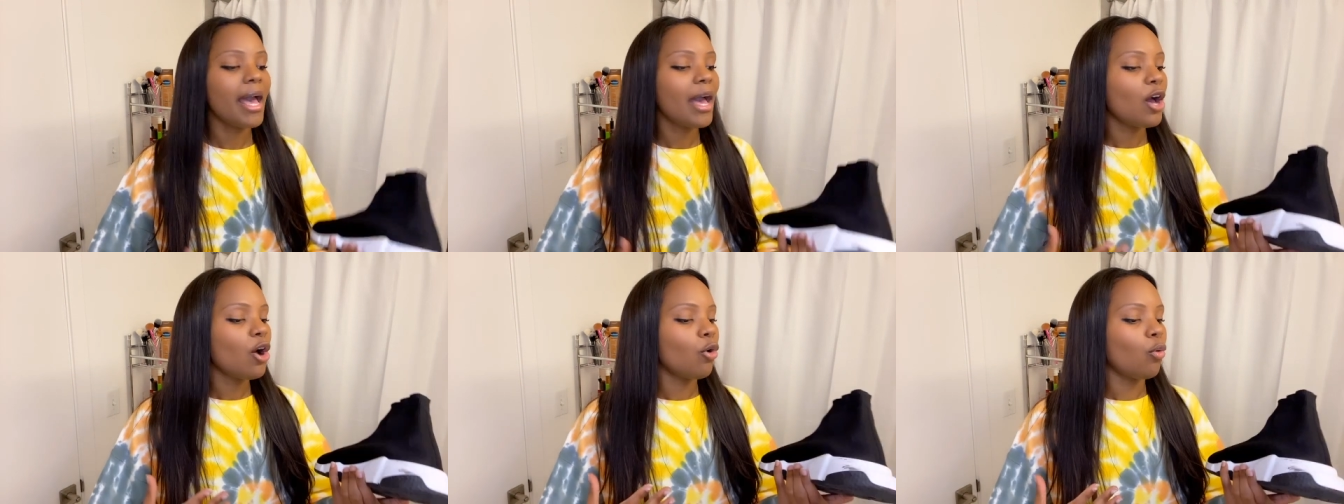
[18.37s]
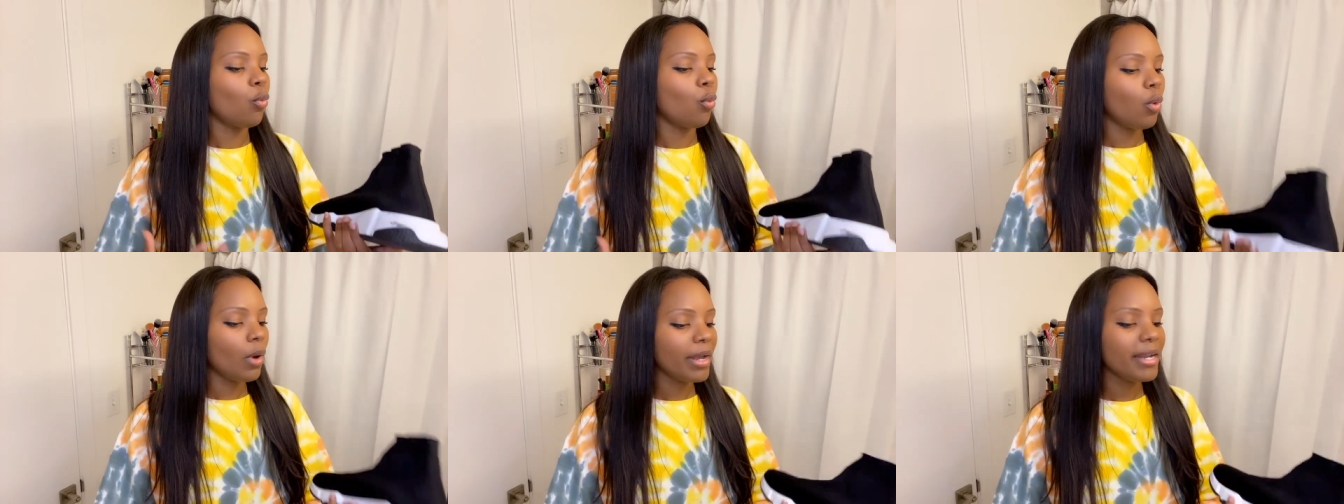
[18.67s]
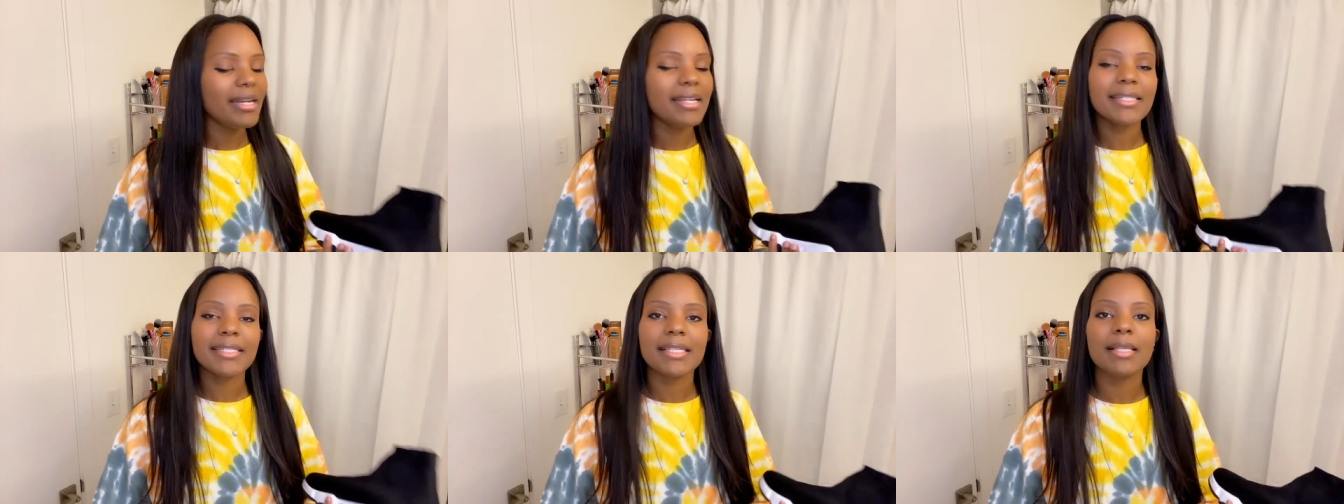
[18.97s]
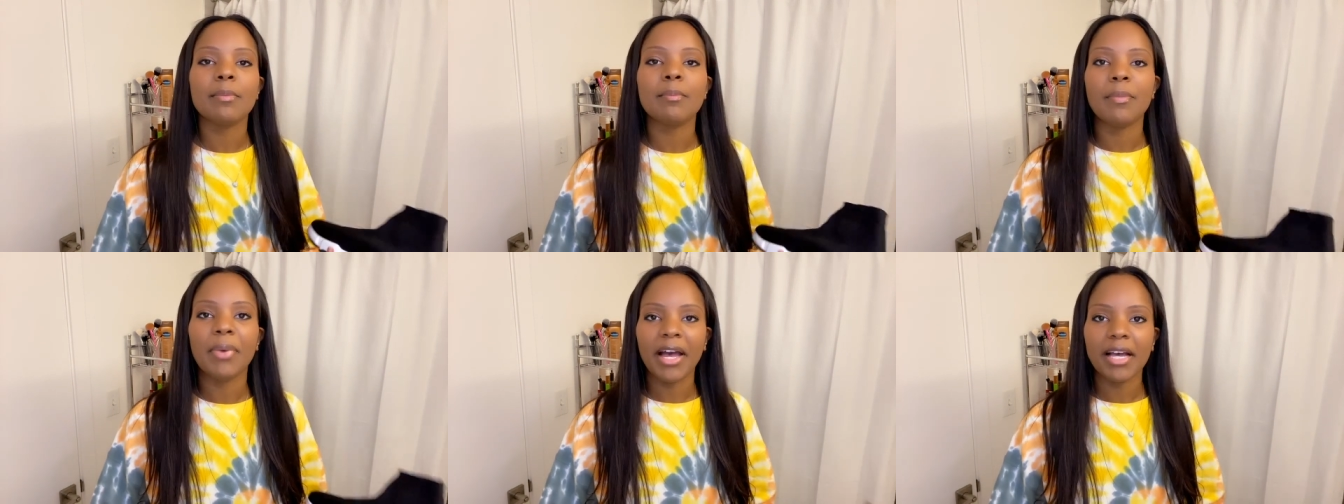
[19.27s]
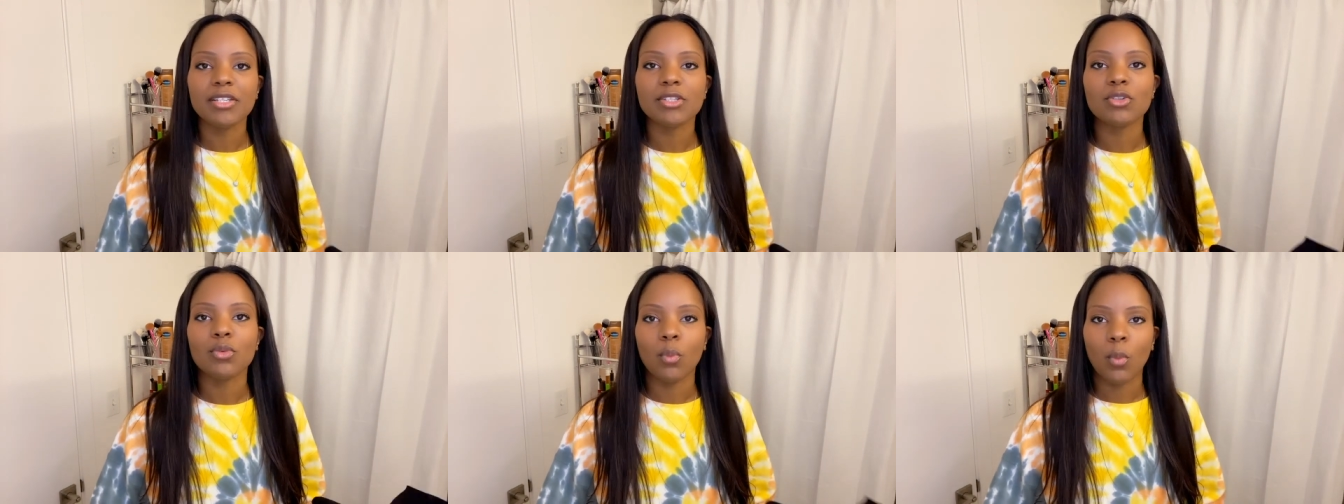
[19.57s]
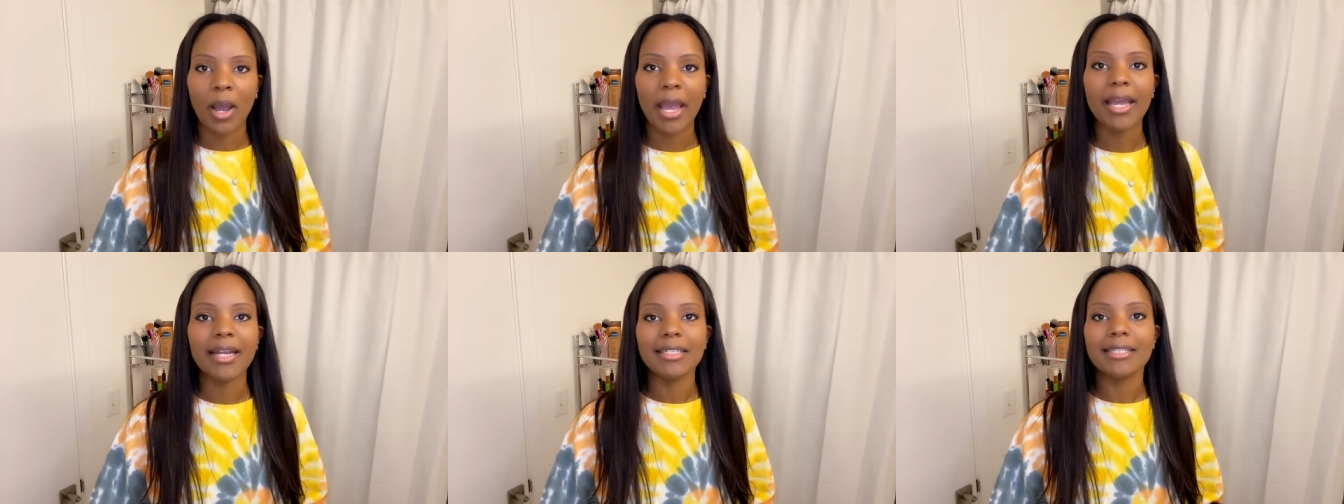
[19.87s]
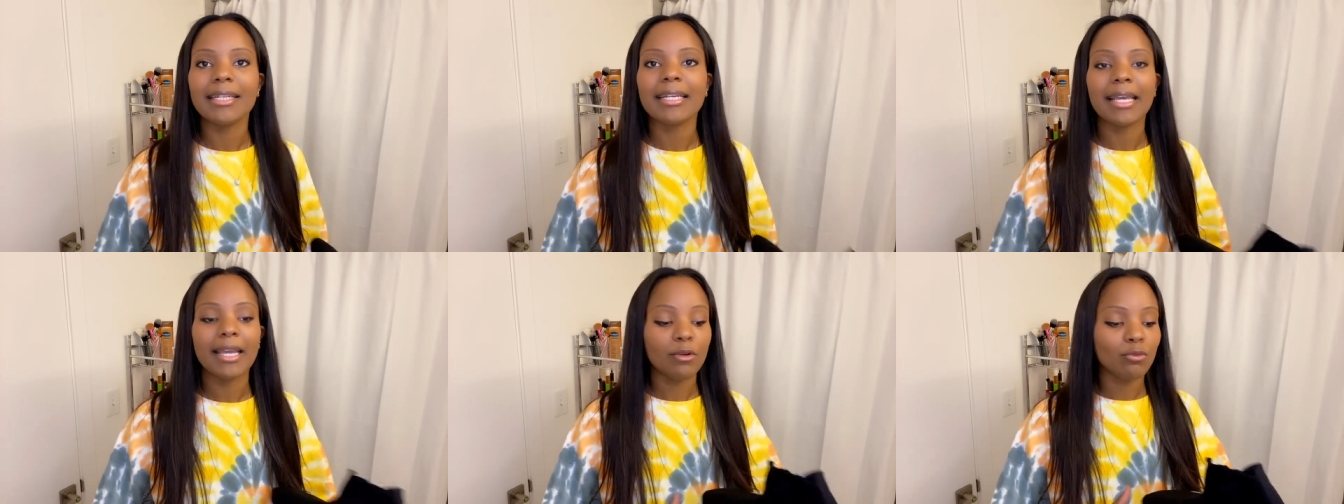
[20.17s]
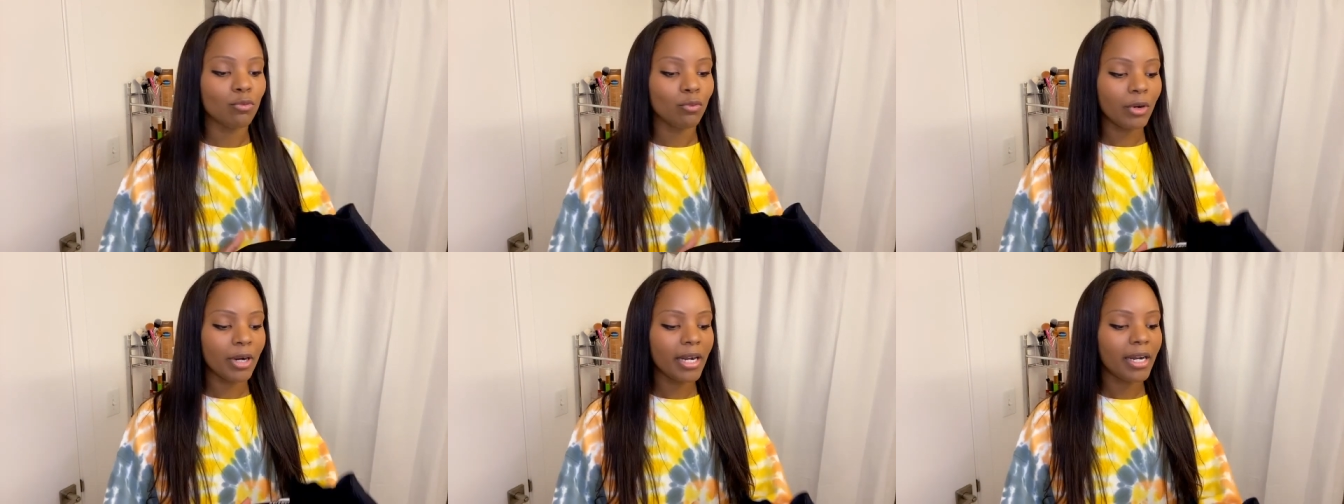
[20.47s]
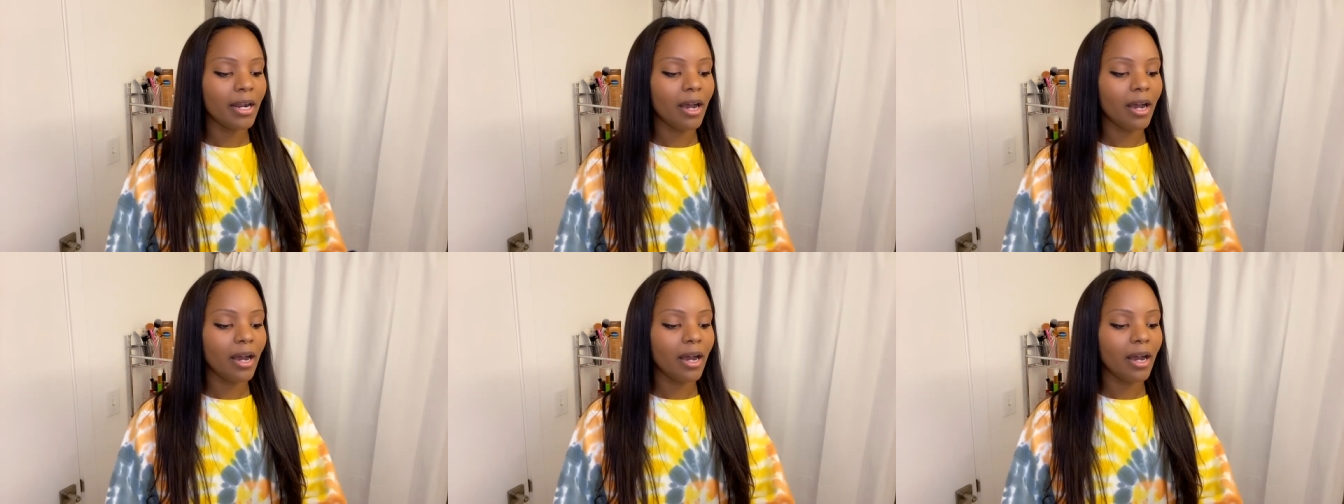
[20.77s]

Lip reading: What is the best way to get rid